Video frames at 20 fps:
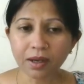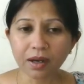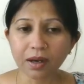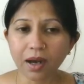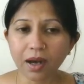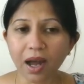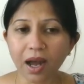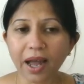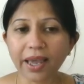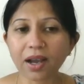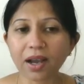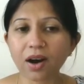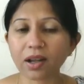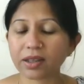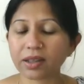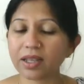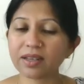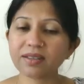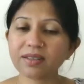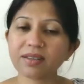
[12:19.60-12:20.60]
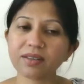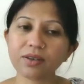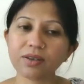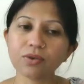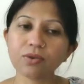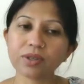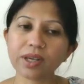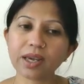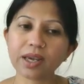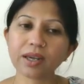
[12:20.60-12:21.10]
I got this
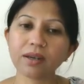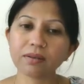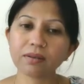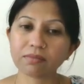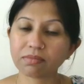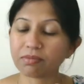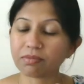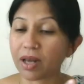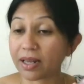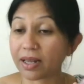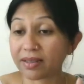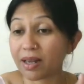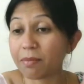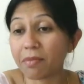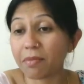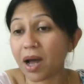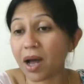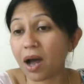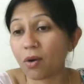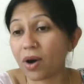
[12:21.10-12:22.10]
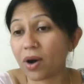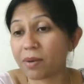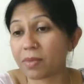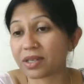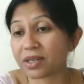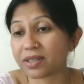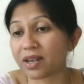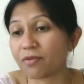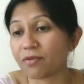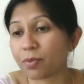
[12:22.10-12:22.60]
using, somehow I
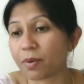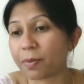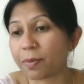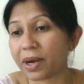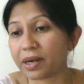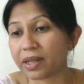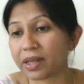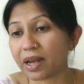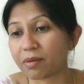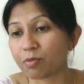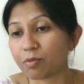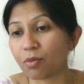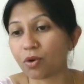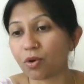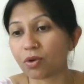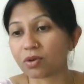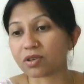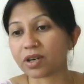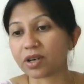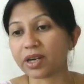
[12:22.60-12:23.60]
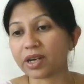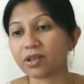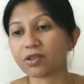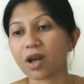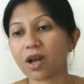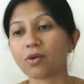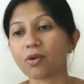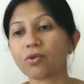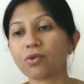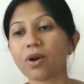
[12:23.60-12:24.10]
must have prepared that mold, right? So
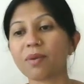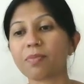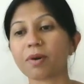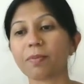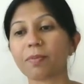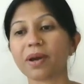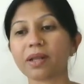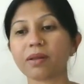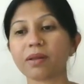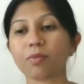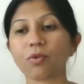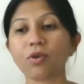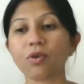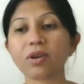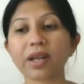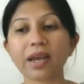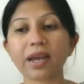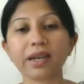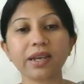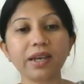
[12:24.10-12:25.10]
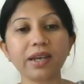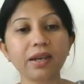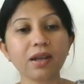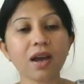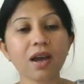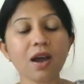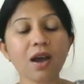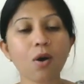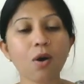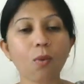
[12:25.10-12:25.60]
how do I prepare the mold? I need
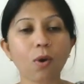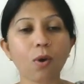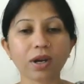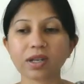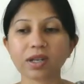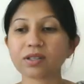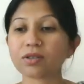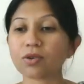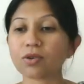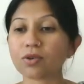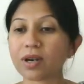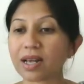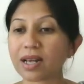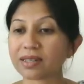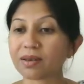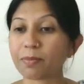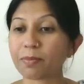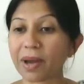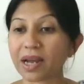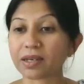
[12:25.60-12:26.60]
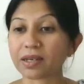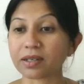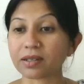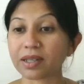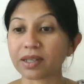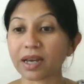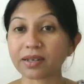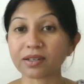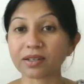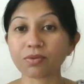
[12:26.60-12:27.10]
what is known as a pattern.
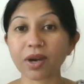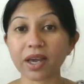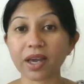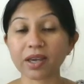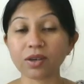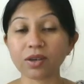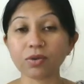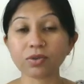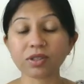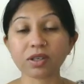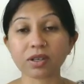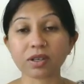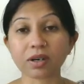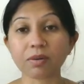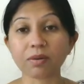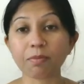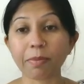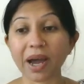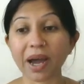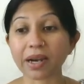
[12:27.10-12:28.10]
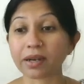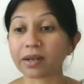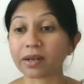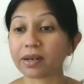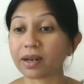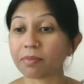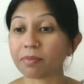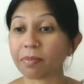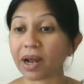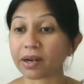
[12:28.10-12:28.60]
That is why I use the term pattern
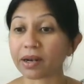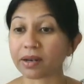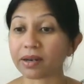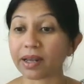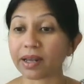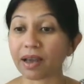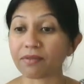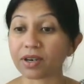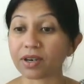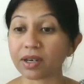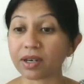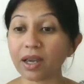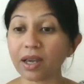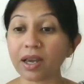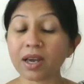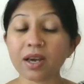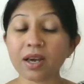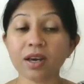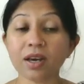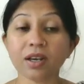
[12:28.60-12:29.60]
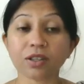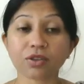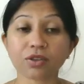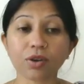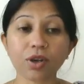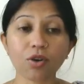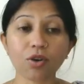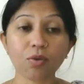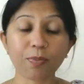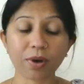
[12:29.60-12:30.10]
and pattern cavity. So
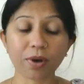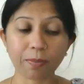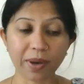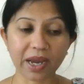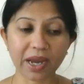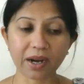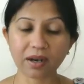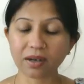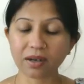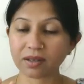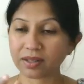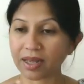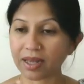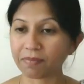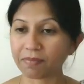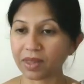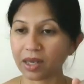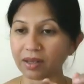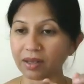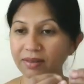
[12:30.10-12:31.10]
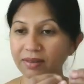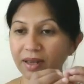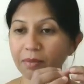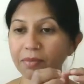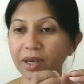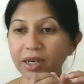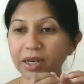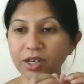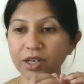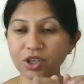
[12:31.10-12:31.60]
you prepare something, some
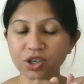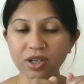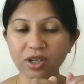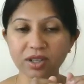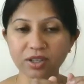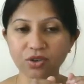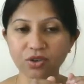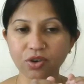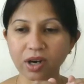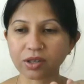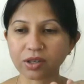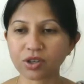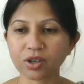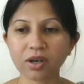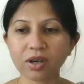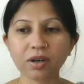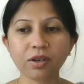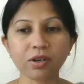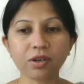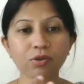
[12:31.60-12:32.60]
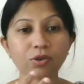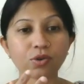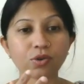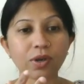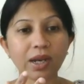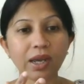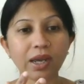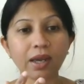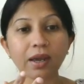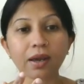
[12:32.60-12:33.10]
initial structure.
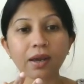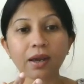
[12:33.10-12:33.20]
Usually